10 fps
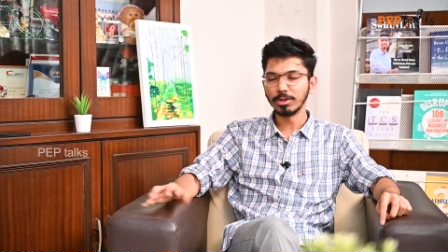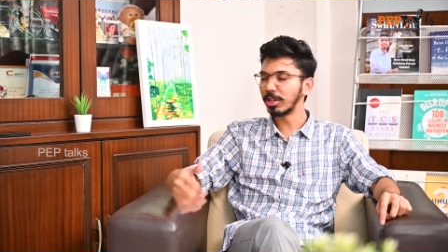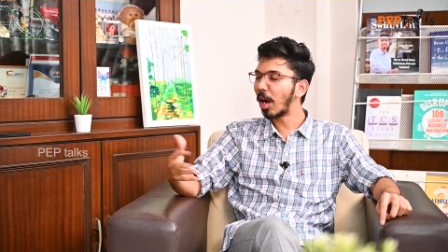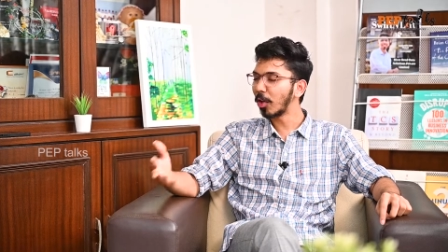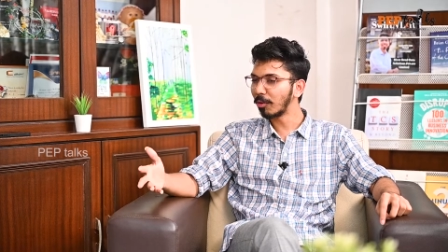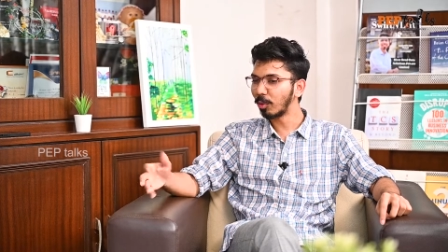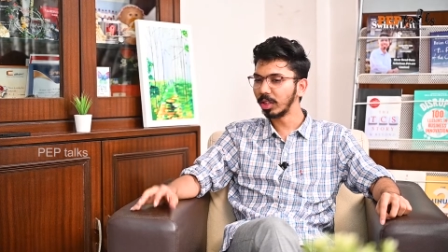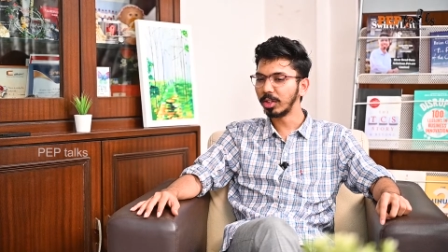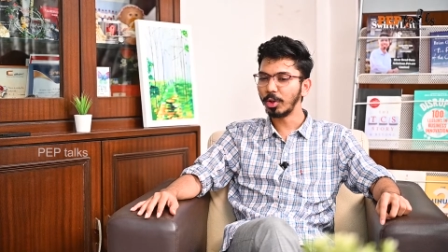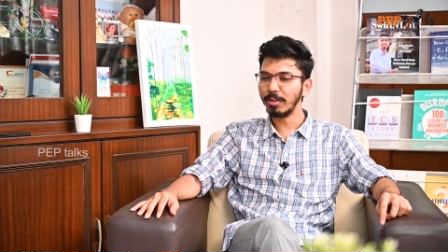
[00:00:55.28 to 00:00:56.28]
start off
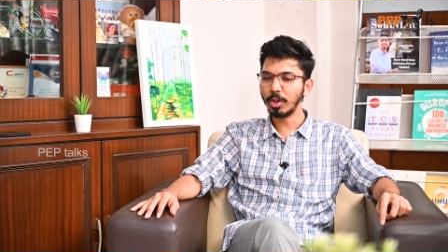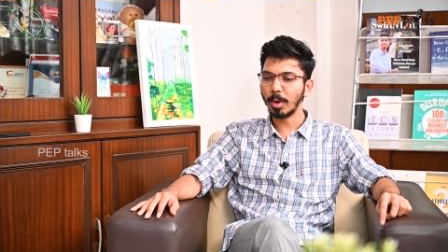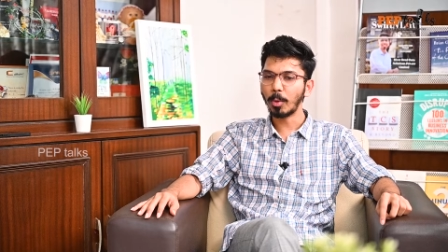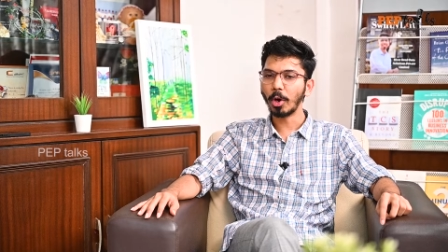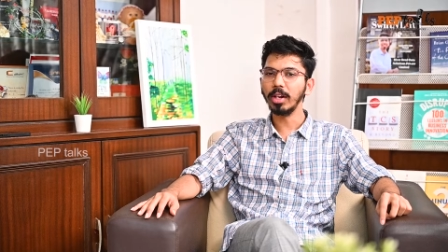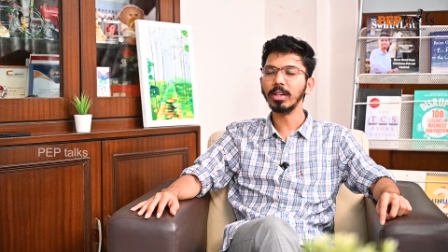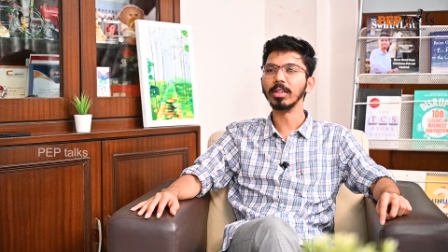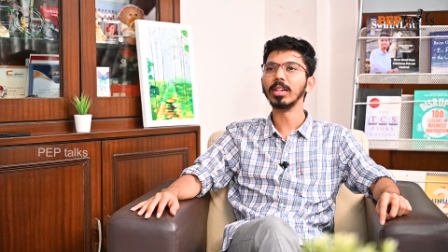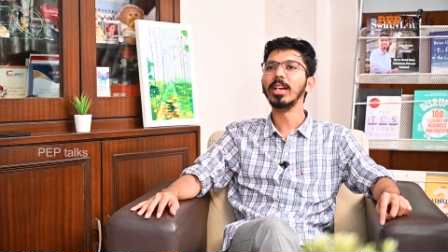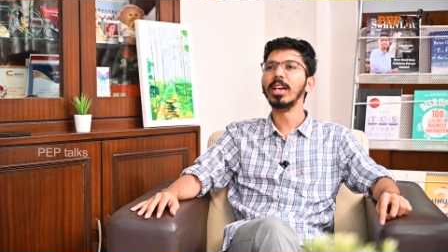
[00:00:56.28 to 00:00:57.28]
with, to give you a
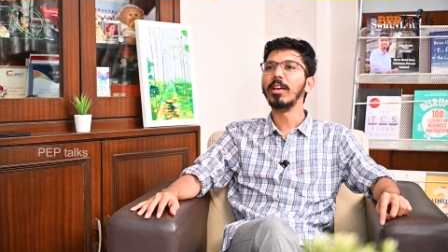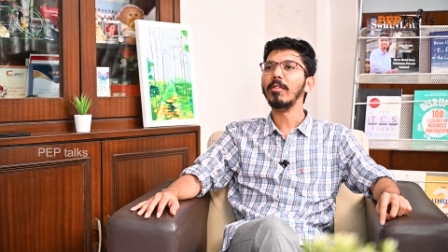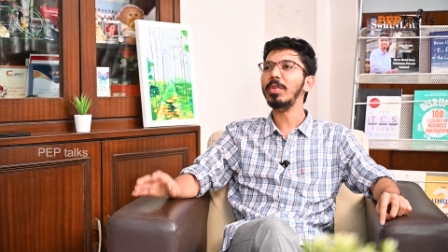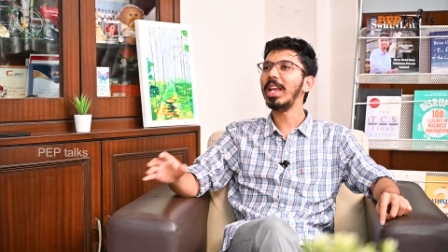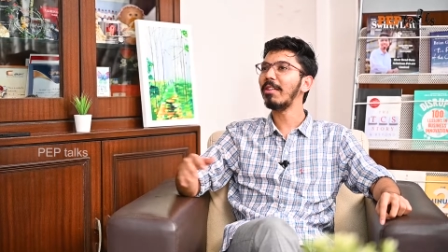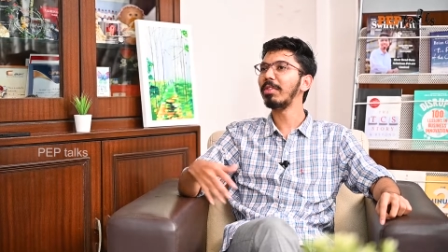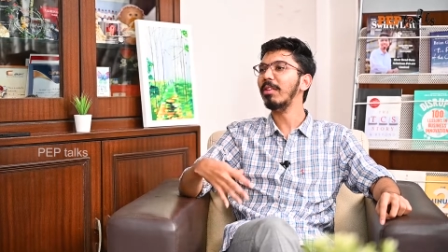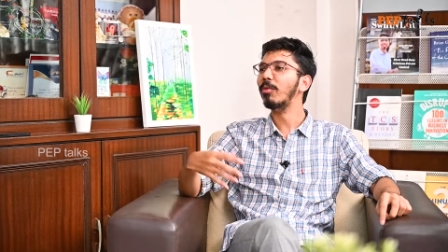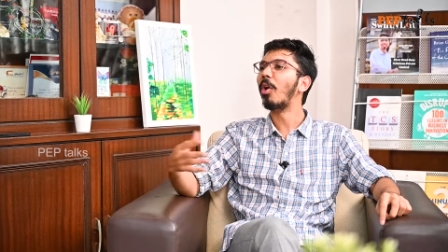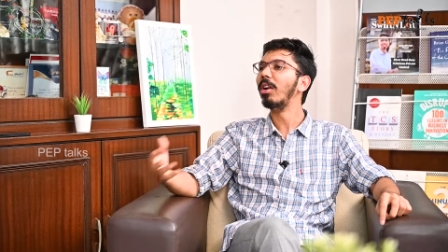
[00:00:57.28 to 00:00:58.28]
pointer, we have
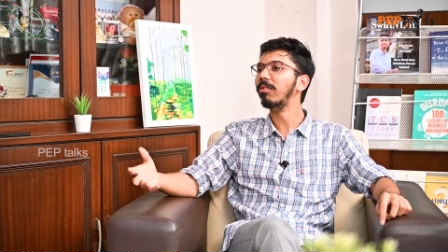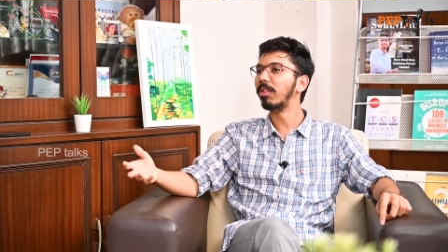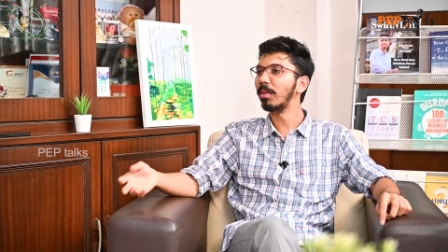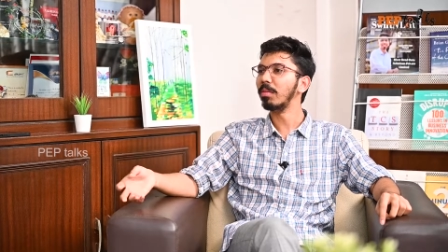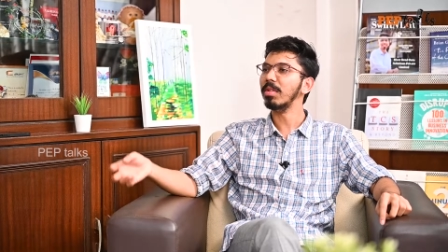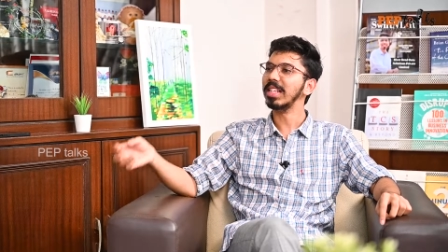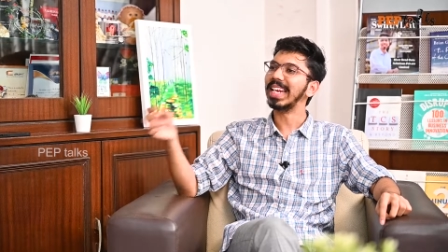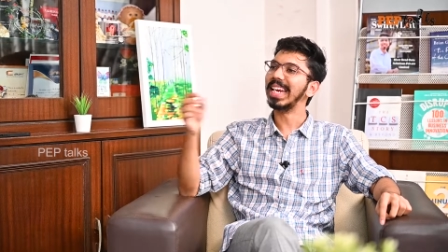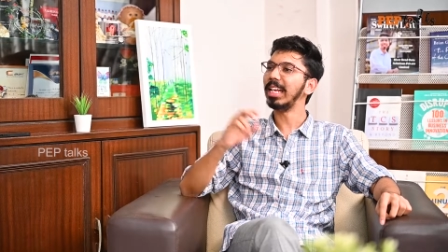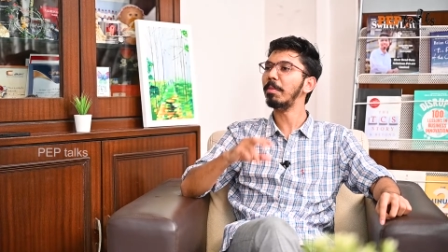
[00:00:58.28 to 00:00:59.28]
evolved from
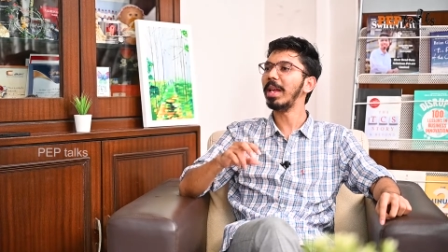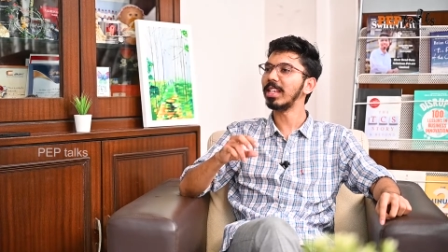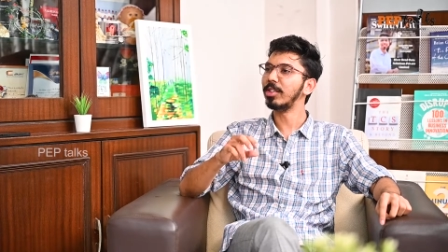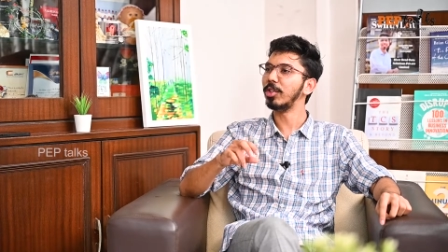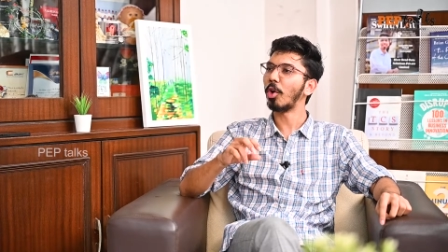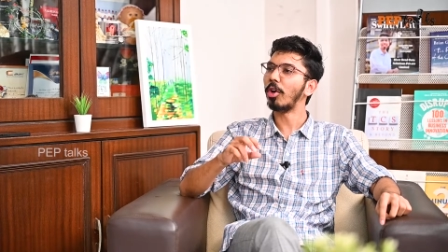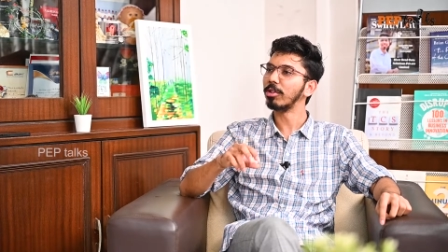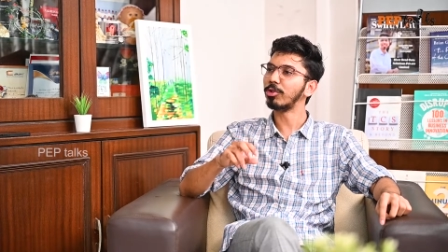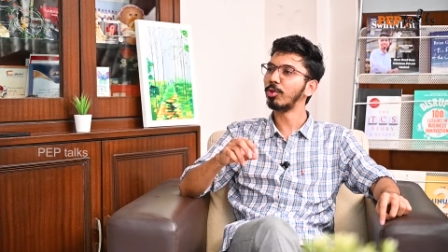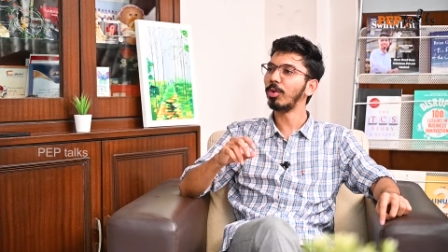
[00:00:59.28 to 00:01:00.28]
genetic-based
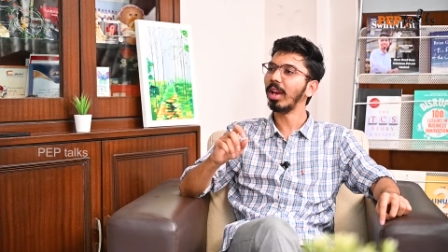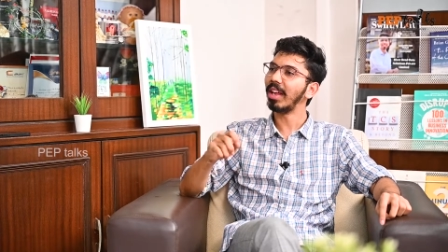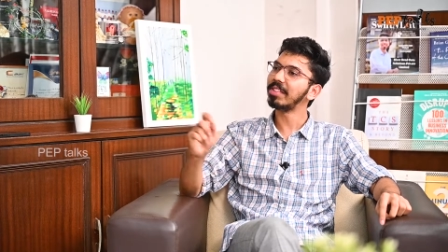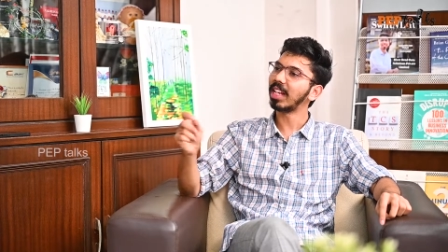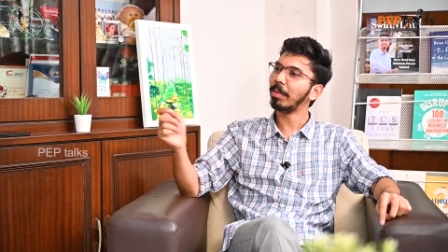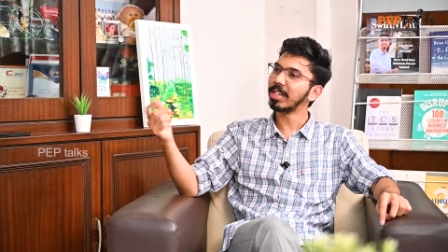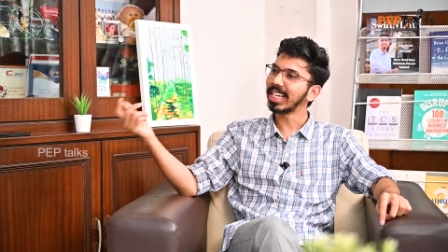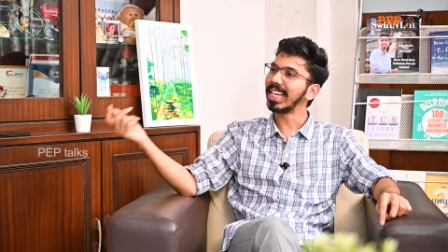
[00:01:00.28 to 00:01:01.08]
disorders to lifestyle-based